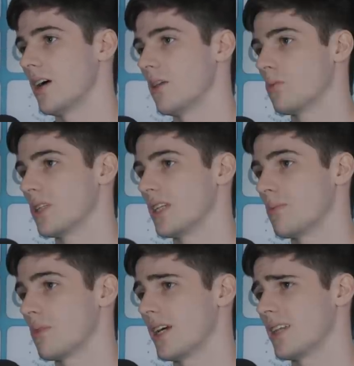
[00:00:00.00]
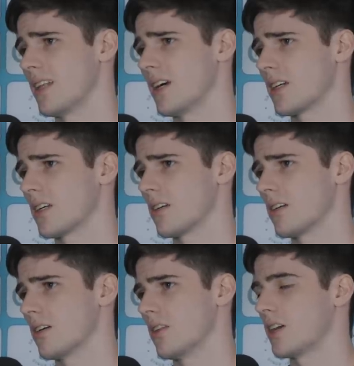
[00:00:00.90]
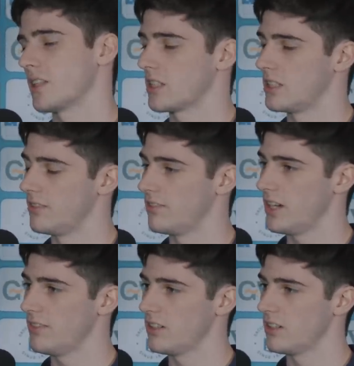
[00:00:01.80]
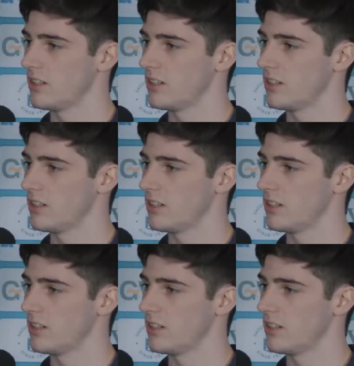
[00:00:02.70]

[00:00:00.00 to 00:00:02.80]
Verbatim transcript: And when he played like uh, Knight takes D5,